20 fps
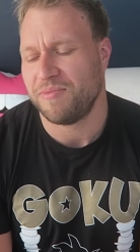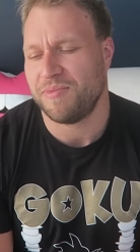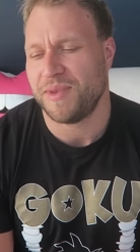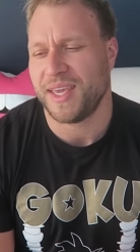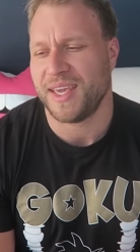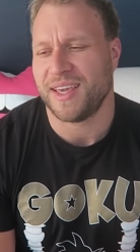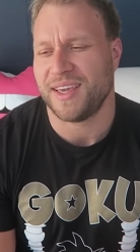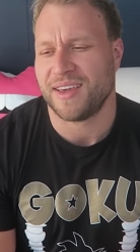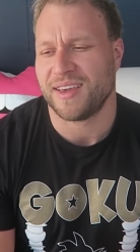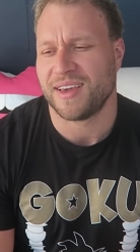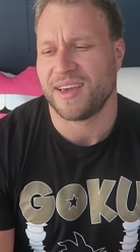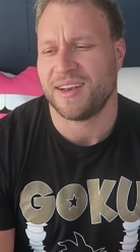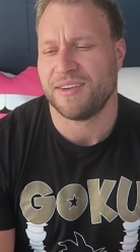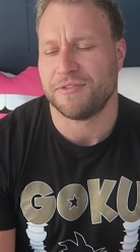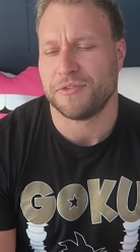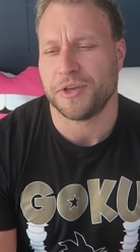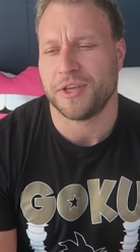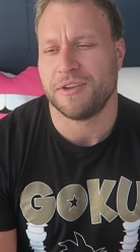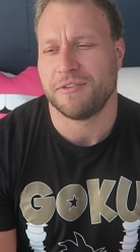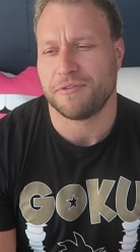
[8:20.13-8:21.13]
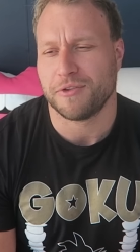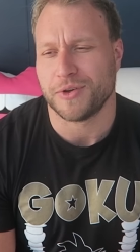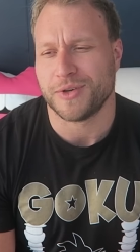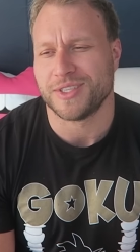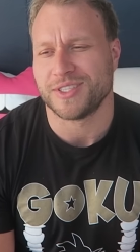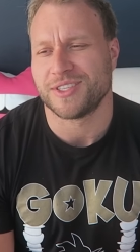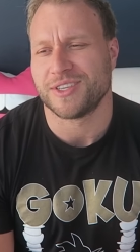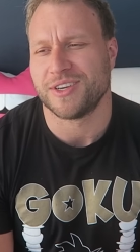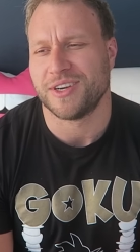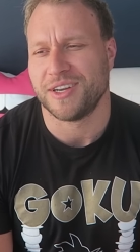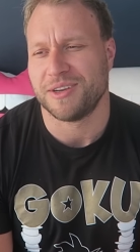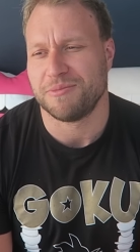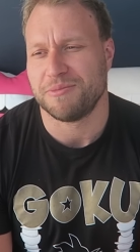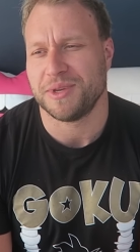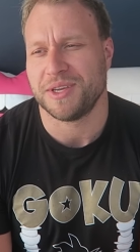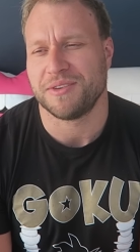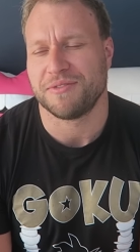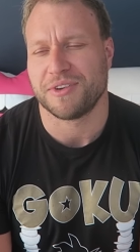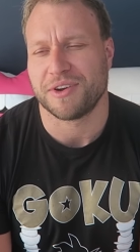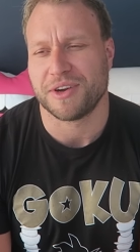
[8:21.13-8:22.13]
being an influencer and
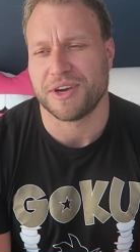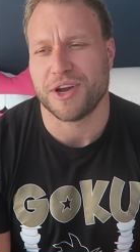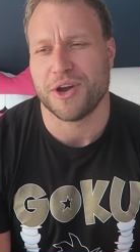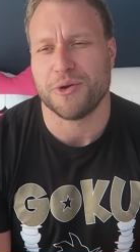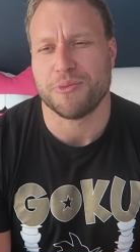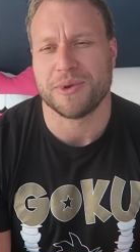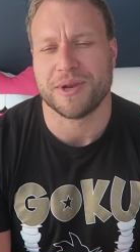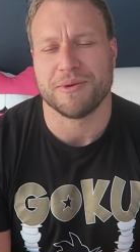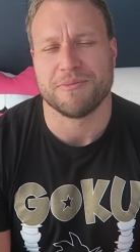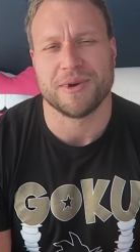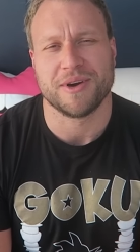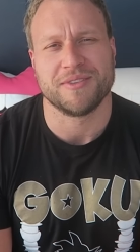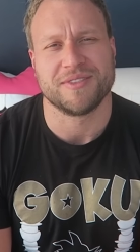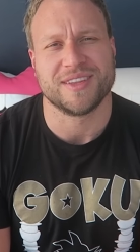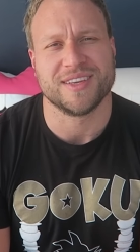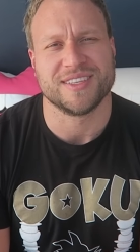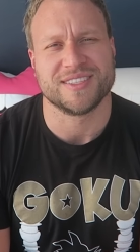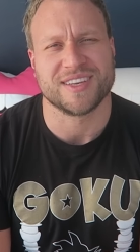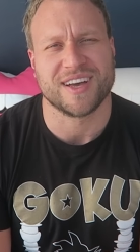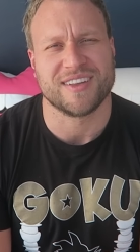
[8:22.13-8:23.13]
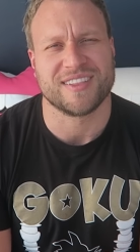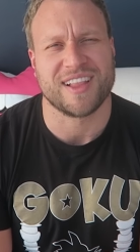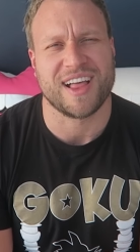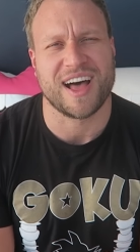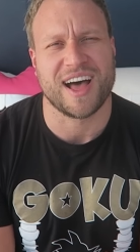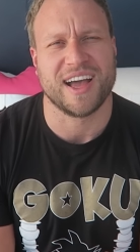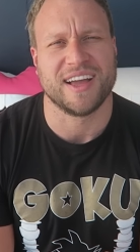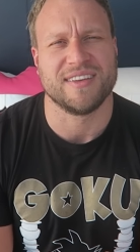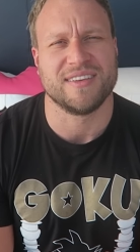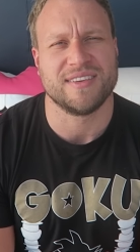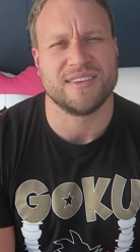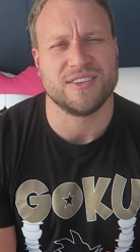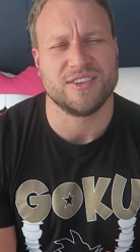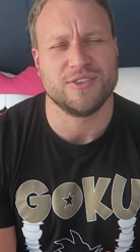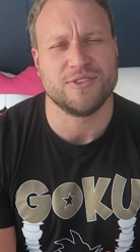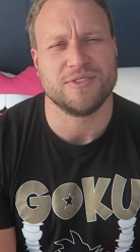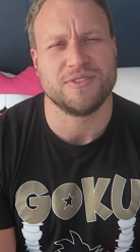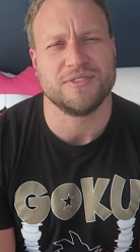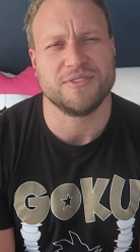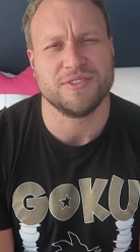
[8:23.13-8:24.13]
being very open about this online,
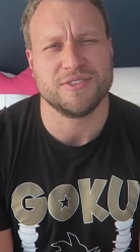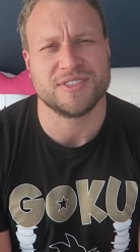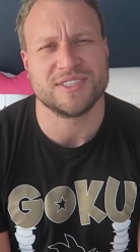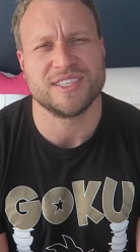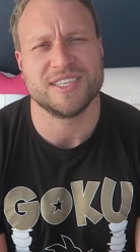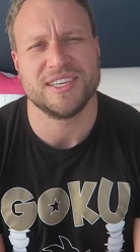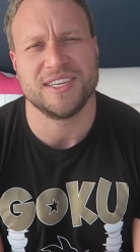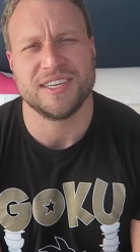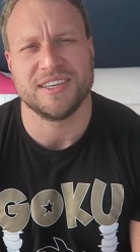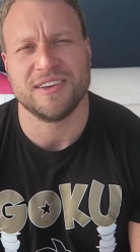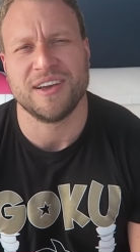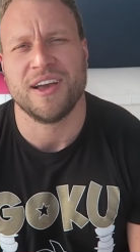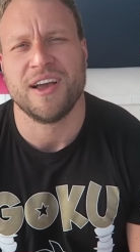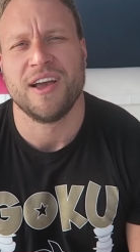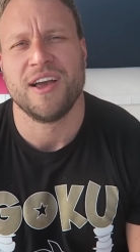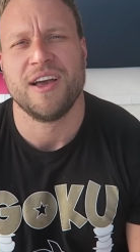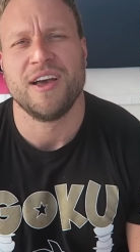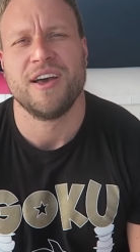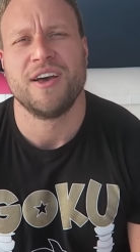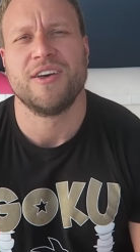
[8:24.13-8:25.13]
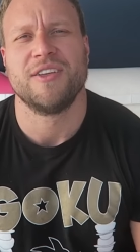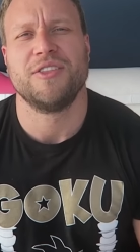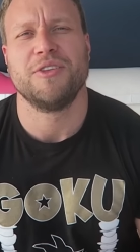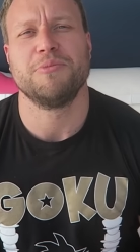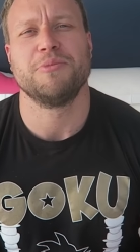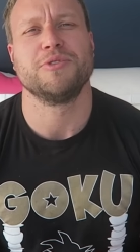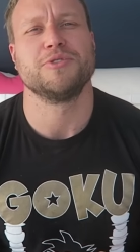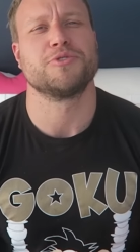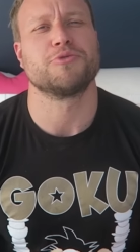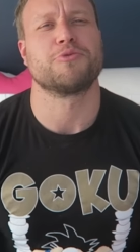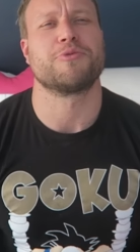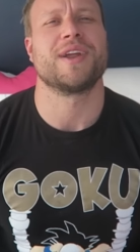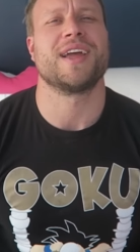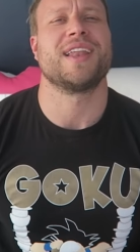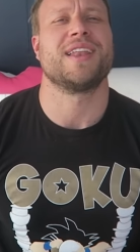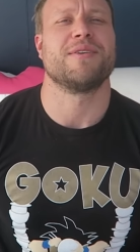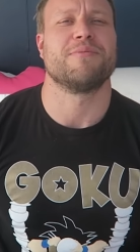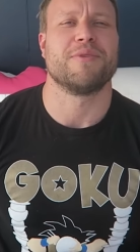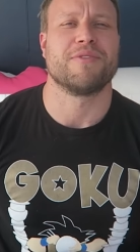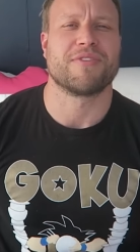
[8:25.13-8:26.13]
you see the most
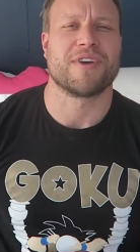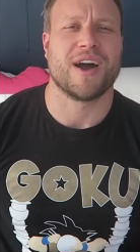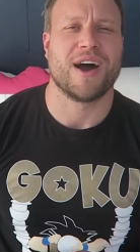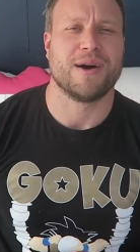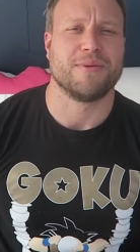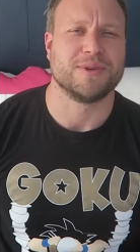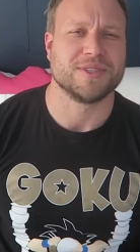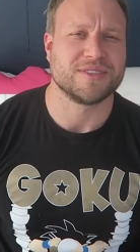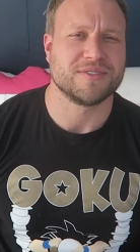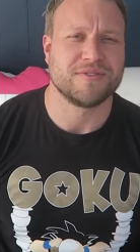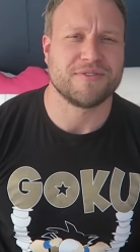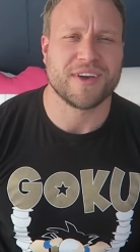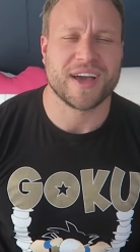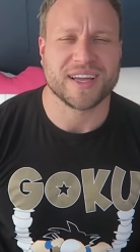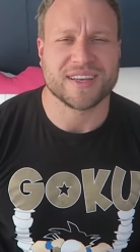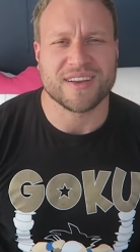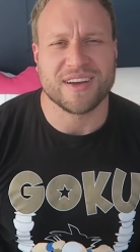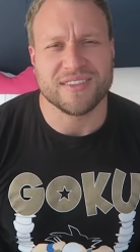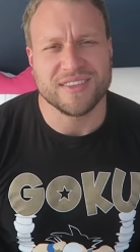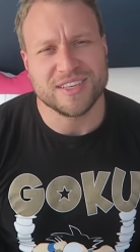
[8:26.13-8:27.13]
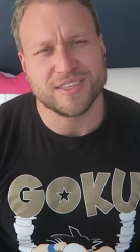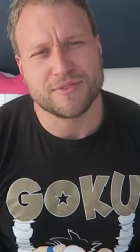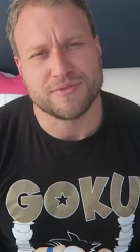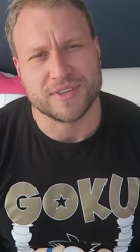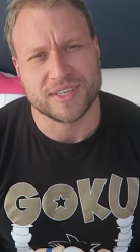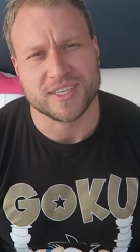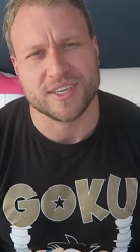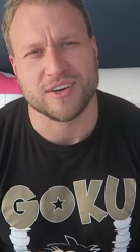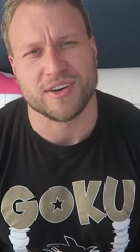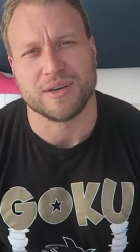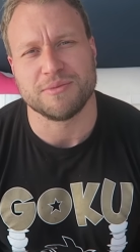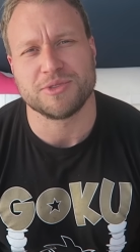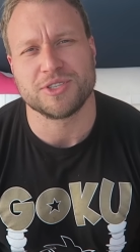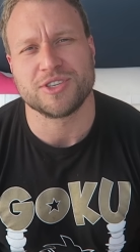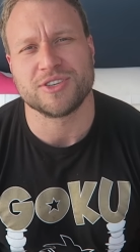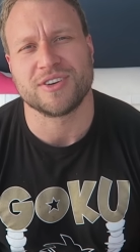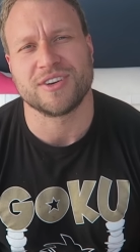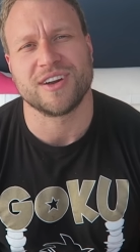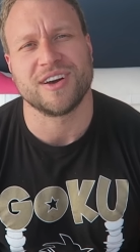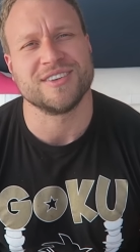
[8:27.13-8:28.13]
random of comments. In fact, on this video, I'm
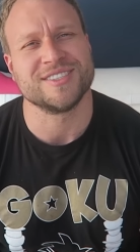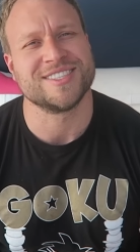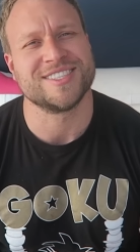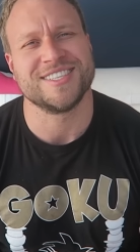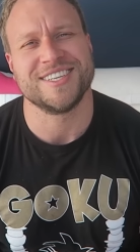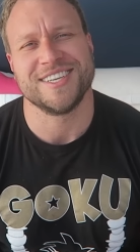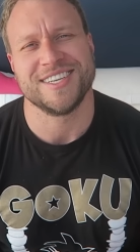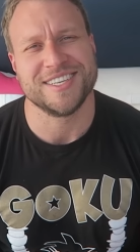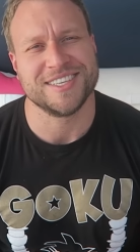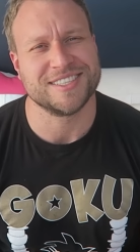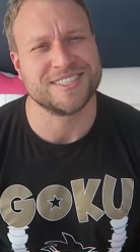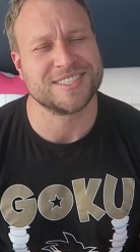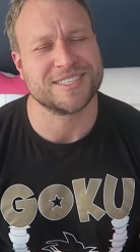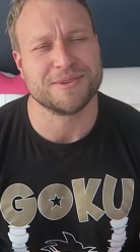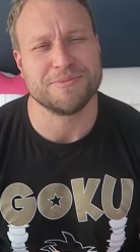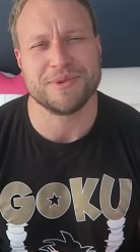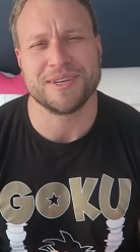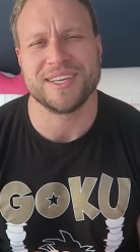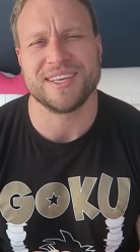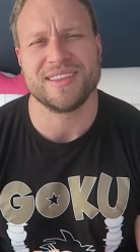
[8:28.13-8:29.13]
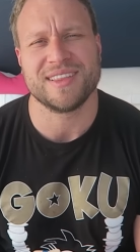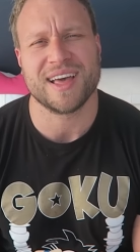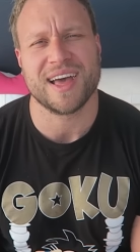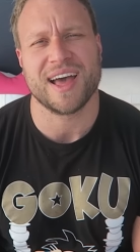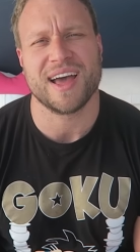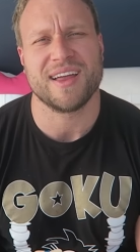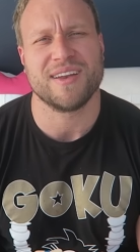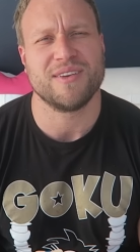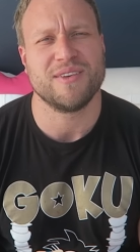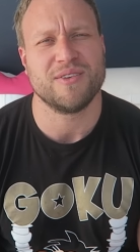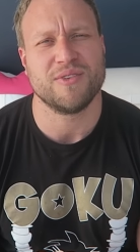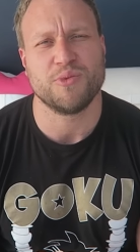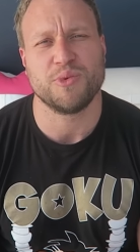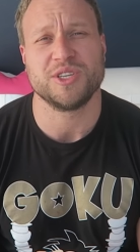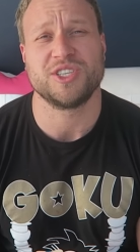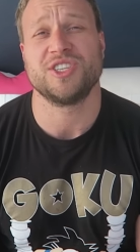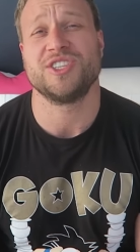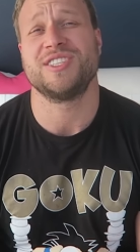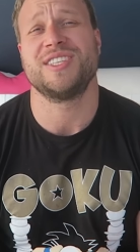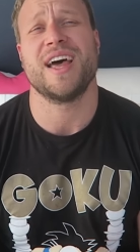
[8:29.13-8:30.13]
sure I'll see somebody that
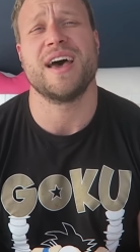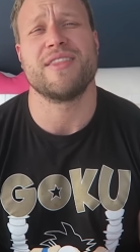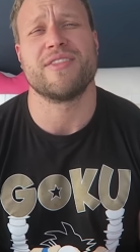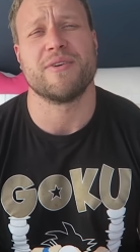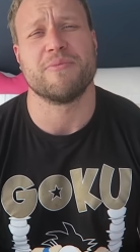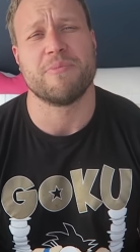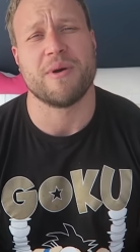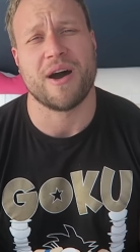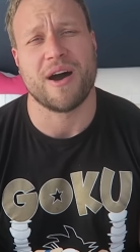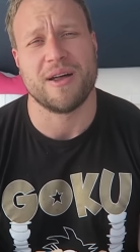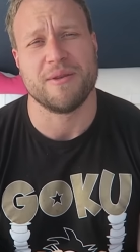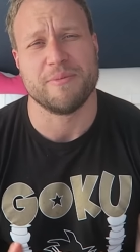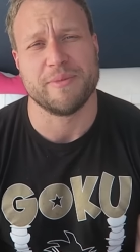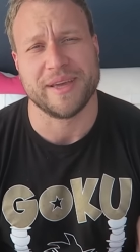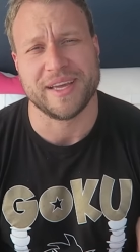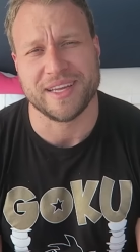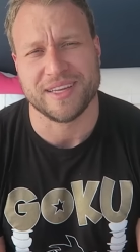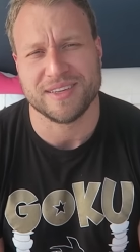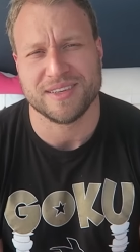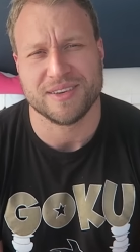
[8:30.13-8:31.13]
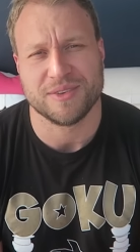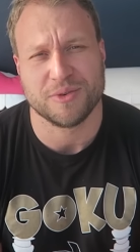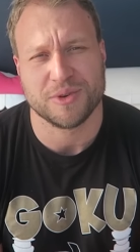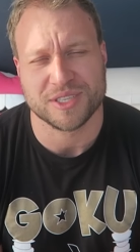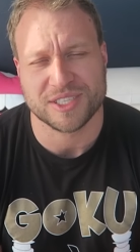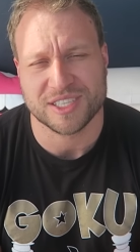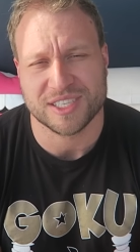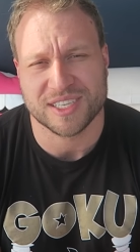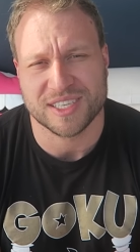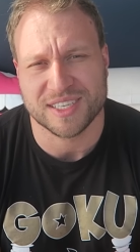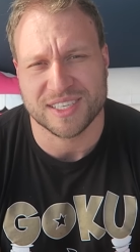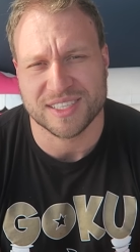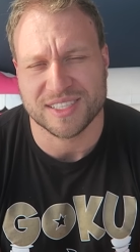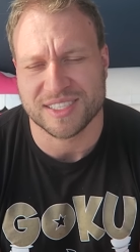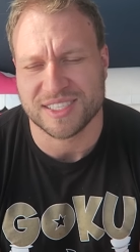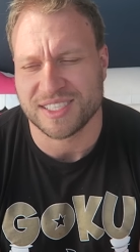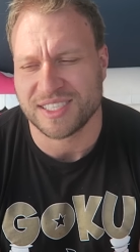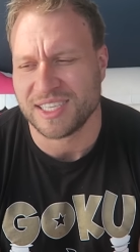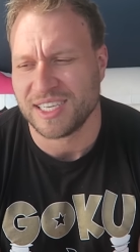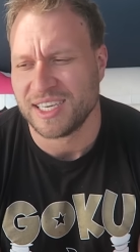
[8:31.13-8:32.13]
wishes death upon me, which
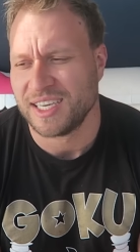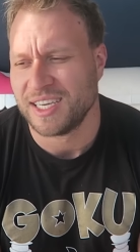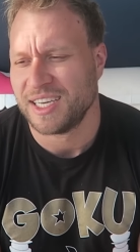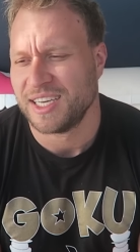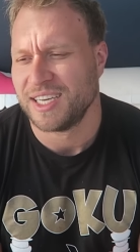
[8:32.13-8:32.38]
is